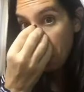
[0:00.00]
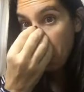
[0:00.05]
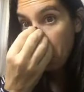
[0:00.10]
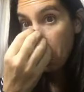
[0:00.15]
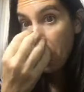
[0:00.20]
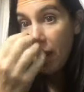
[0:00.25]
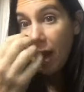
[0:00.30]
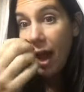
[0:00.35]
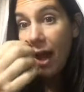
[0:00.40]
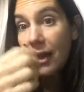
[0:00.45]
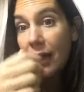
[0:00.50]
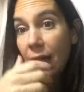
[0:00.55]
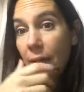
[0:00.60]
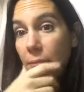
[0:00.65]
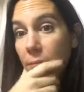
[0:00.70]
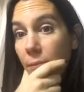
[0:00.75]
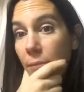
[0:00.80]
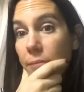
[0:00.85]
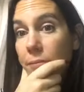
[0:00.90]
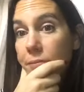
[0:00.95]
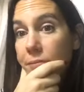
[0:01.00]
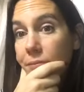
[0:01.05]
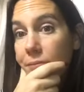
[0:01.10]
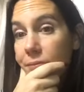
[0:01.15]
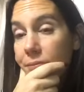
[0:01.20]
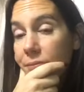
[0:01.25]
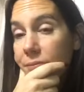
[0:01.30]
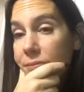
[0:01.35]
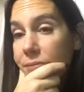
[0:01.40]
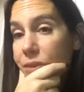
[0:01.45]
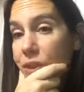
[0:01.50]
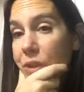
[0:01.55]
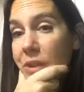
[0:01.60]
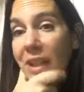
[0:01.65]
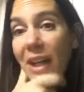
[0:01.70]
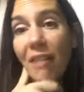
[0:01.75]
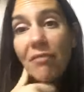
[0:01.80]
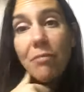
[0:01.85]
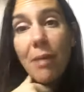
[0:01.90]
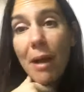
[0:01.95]
We got it. You can
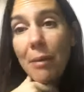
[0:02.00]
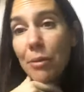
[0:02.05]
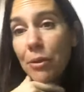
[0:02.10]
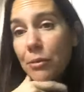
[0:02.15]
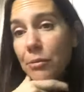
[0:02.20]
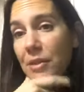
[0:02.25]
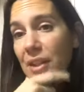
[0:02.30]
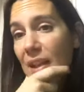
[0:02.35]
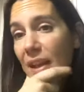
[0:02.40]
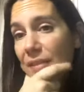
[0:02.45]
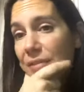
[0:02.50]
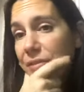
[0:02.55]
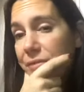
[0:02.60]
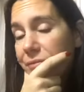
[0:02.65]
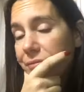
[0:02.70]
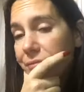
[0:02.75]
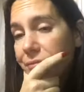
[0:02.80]
have my boobs, love.